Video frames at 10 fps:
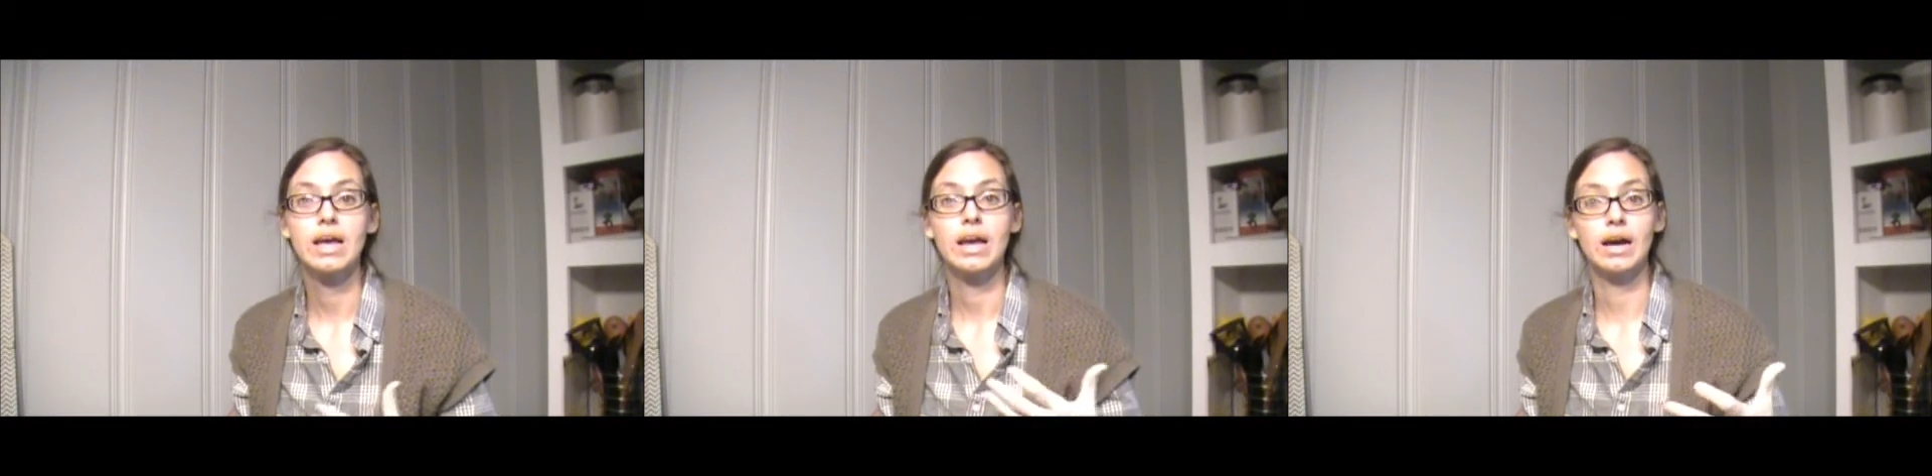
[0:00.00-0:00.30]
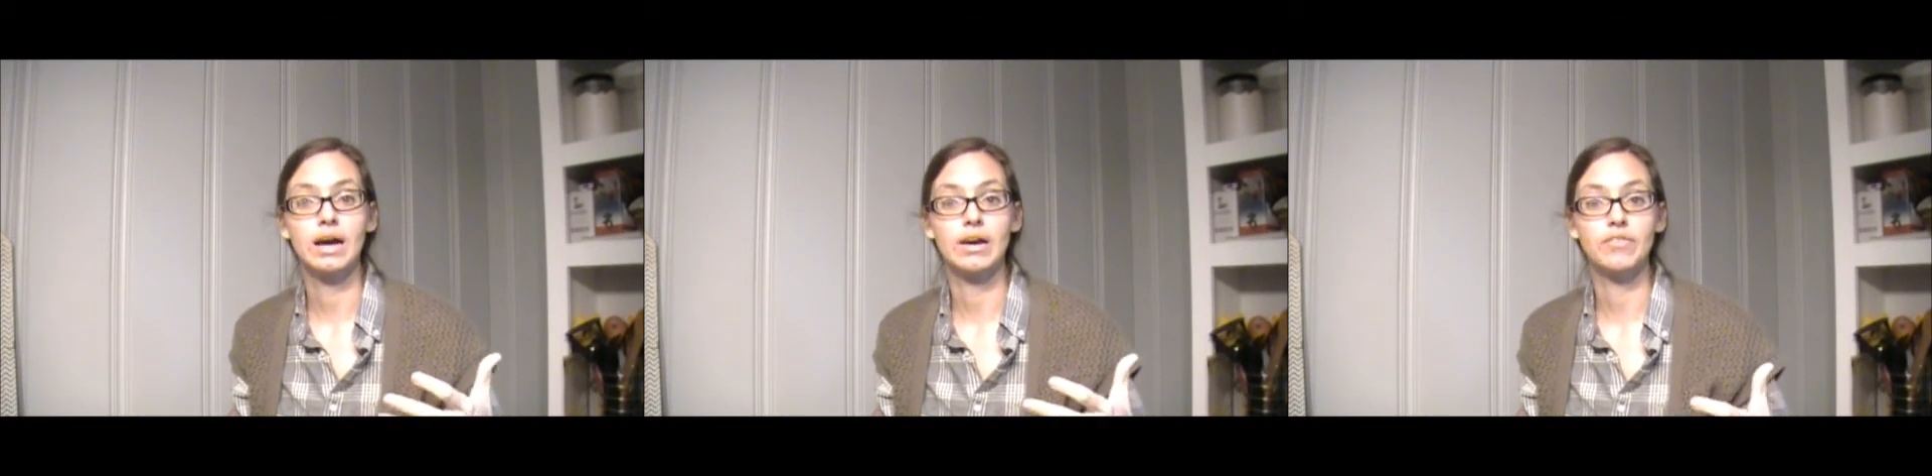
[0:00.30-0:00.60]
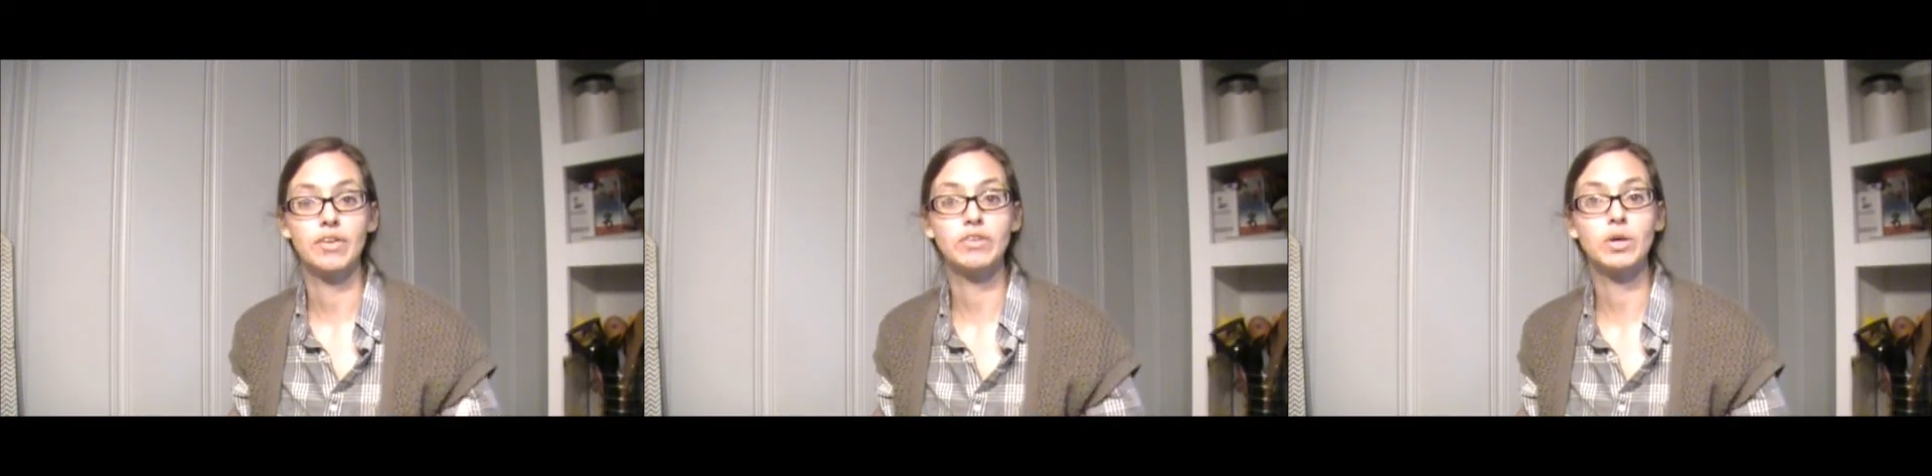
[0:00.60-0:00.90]

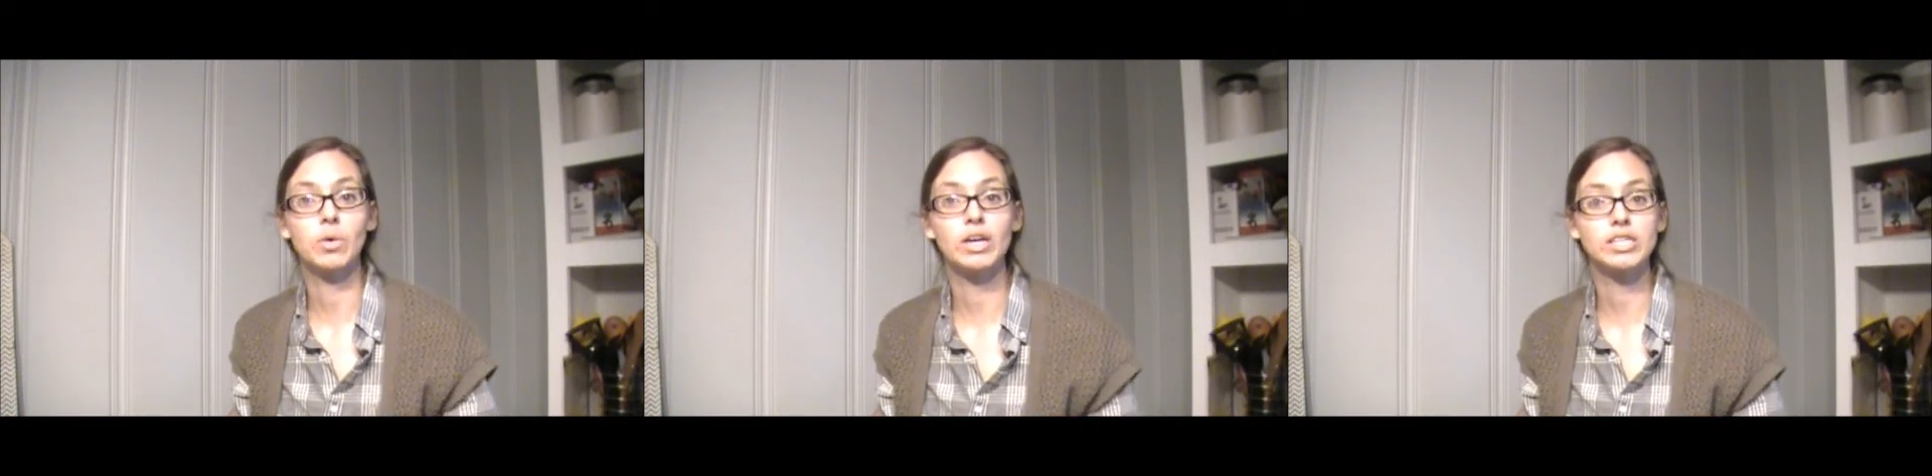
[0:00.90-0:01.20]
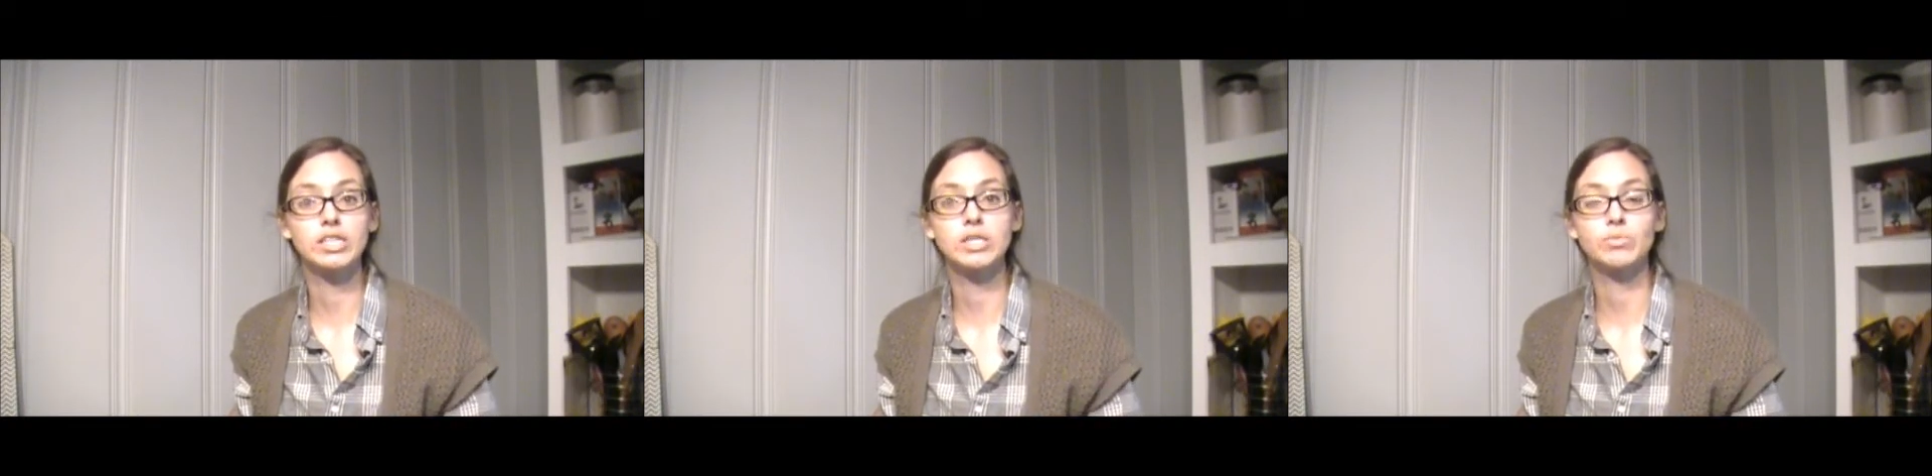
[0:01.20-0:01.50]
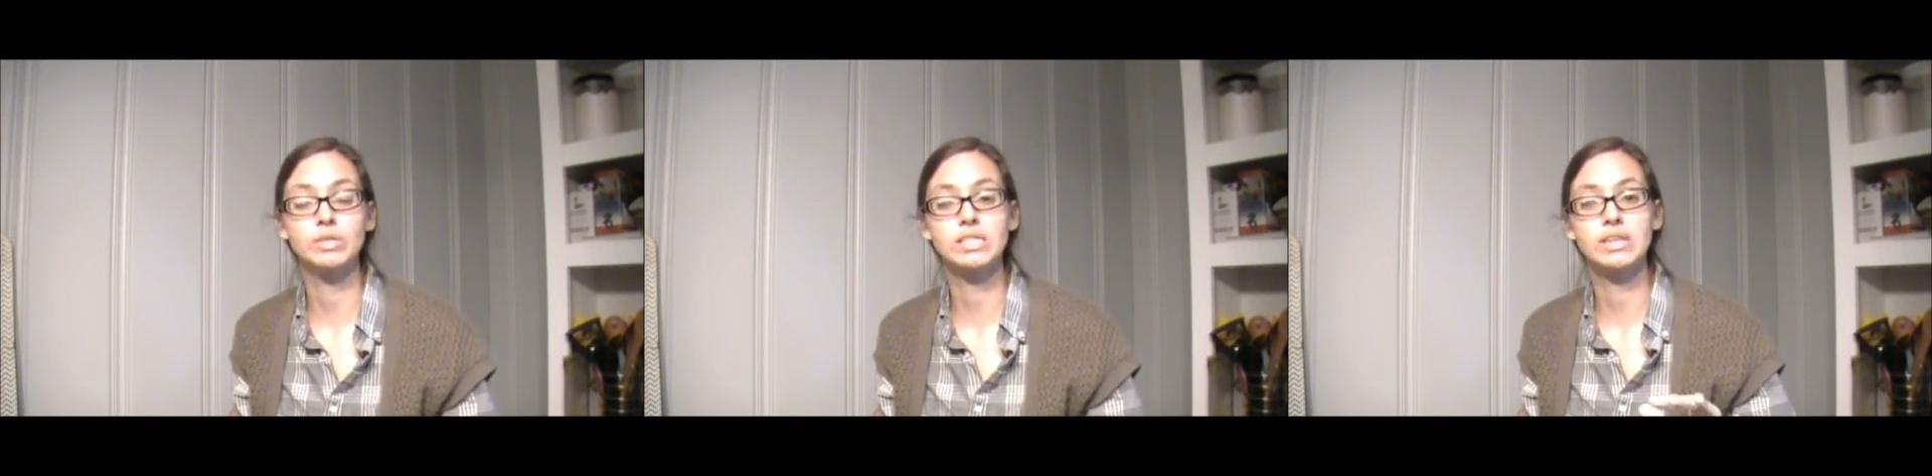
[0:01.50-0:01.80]
If you have any questions,
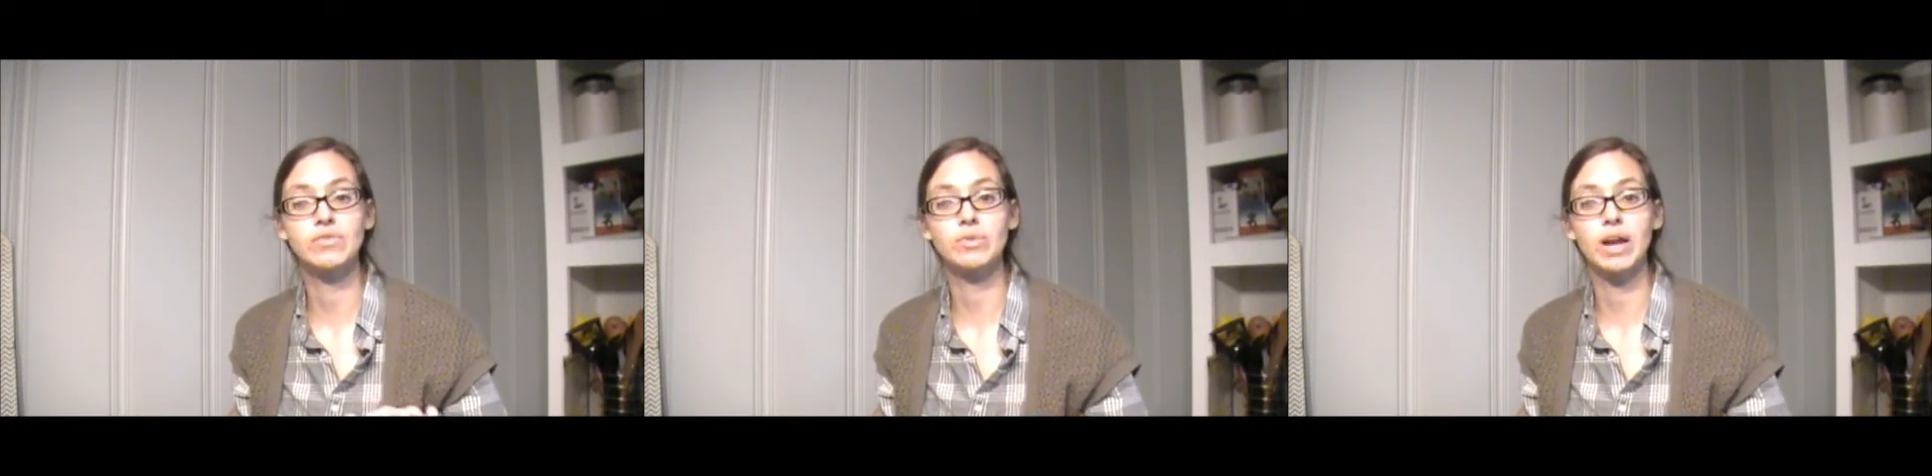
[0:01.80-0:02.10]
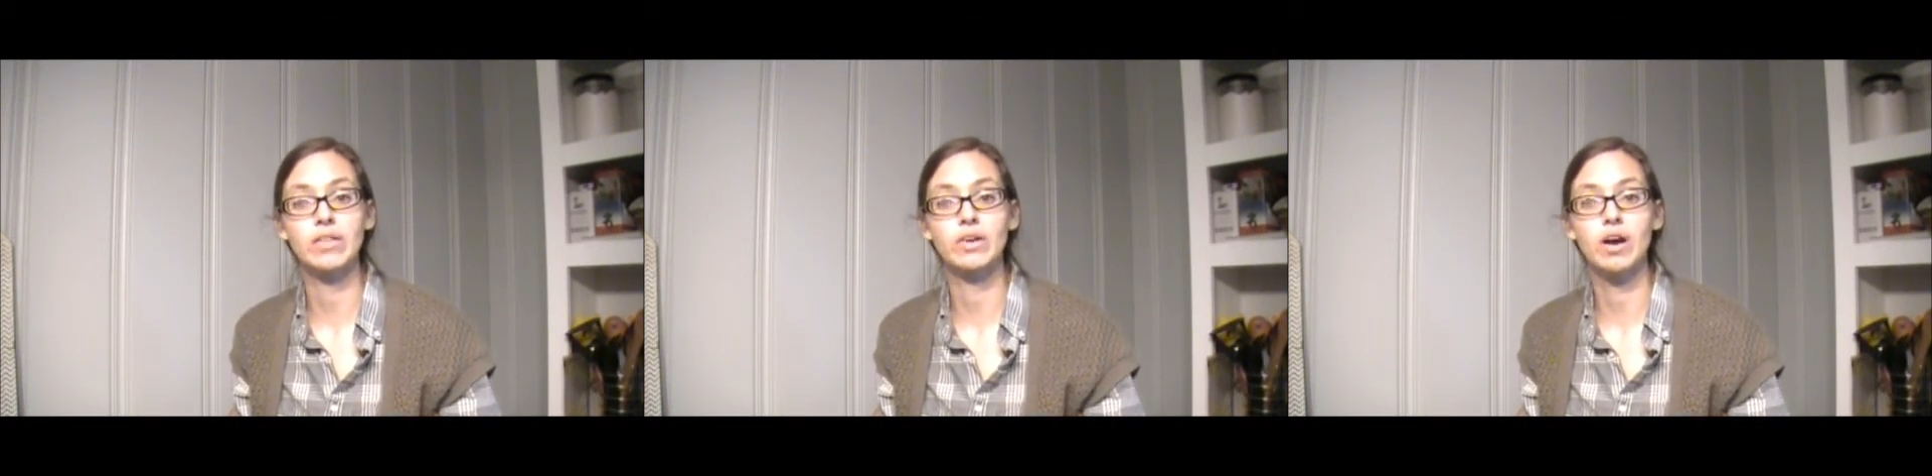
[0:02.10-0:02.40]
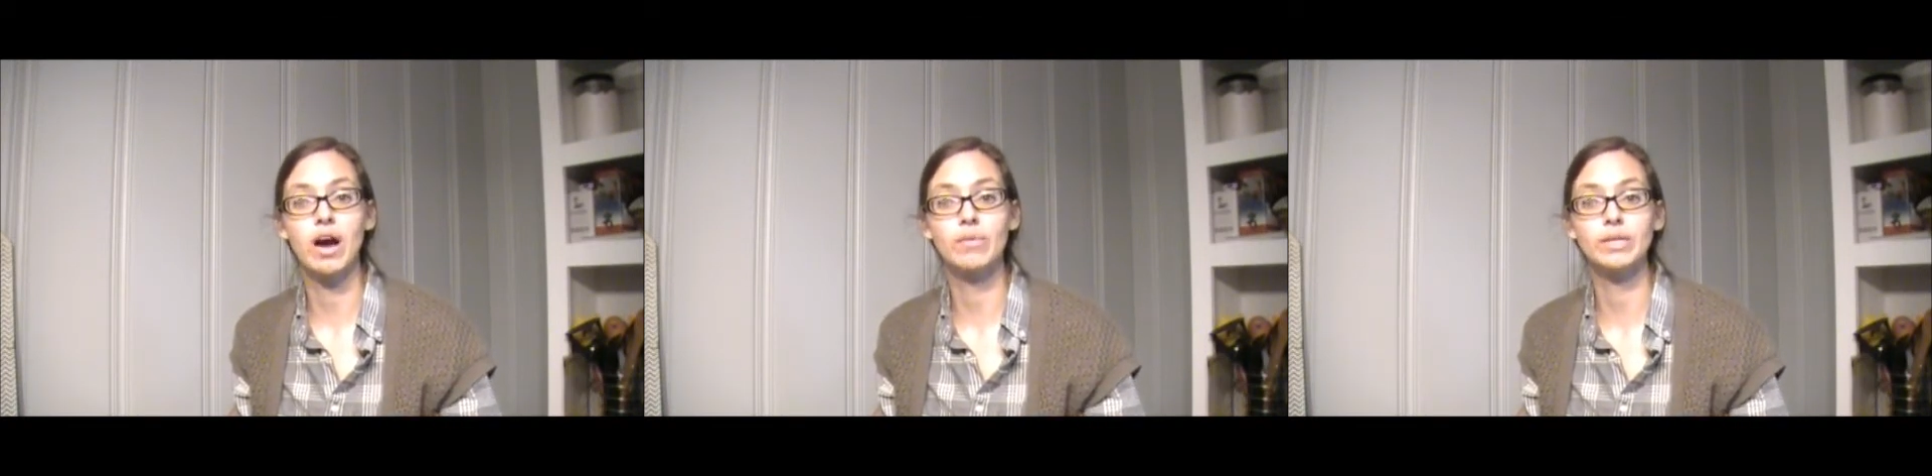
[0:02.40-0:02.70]
please leave them down in the
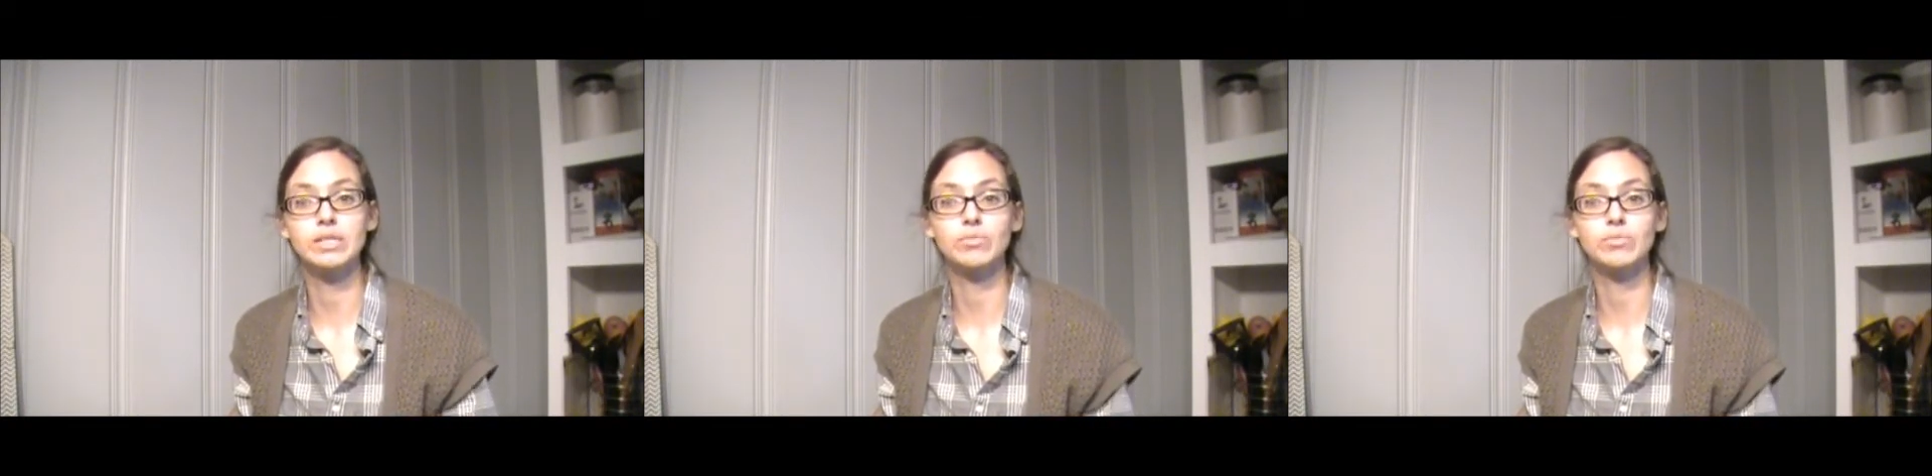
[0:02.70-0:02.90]
comments.